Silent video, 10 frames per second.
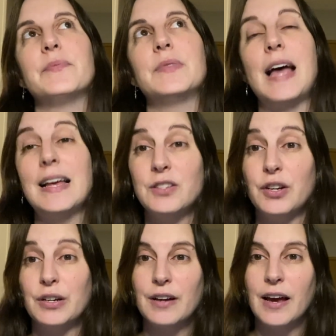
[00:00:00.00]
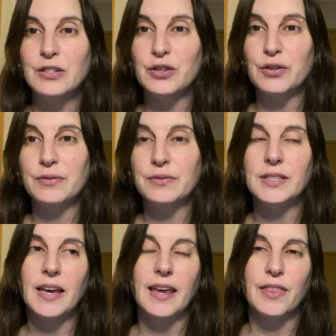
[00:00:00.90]
last year, I
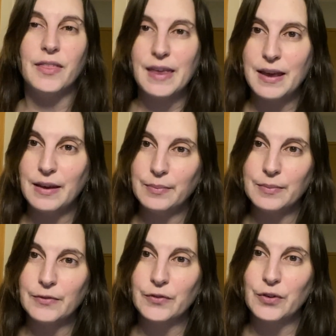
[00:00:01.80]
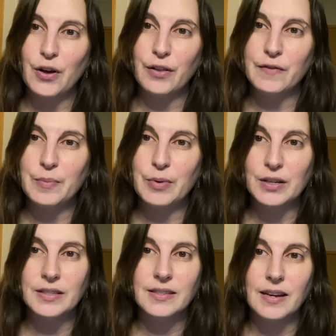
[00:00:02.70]
chose a theme for all of the
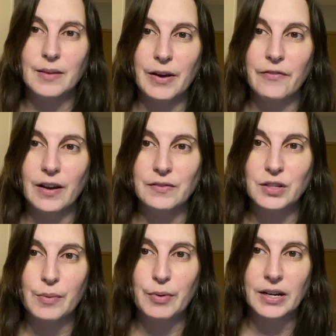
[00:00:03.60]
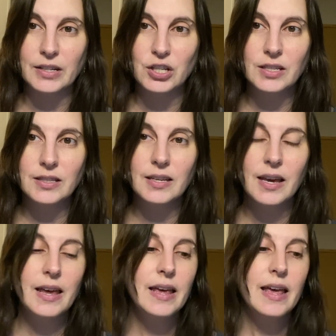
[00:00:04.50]
books in my five-star predictions.
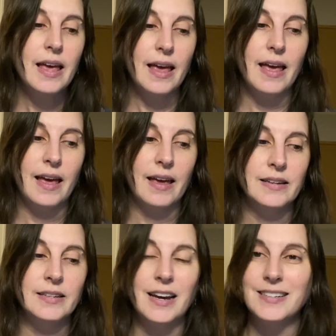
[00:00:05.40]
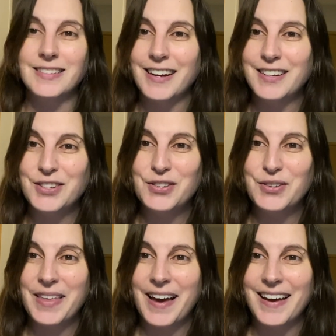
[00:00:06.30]
And I decided to
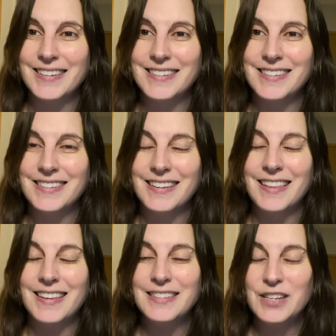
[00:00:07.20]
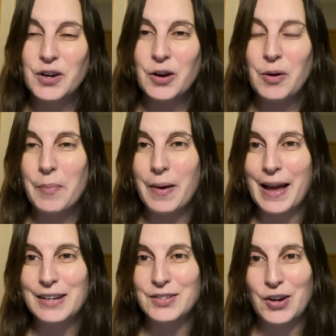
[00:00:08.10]
do that this year
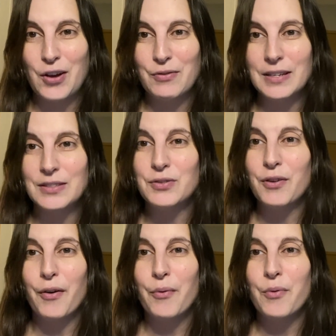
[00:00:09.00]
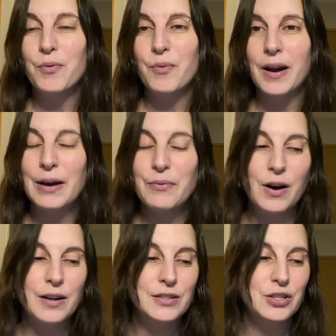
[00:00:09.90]
by genre. So what I
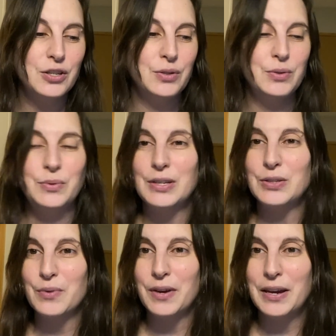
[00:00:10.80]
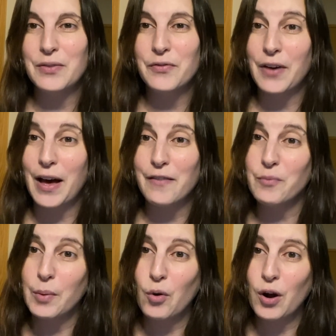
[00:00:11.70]
want to do is read five
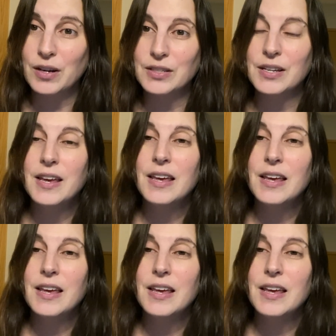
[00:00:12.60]
memoirs.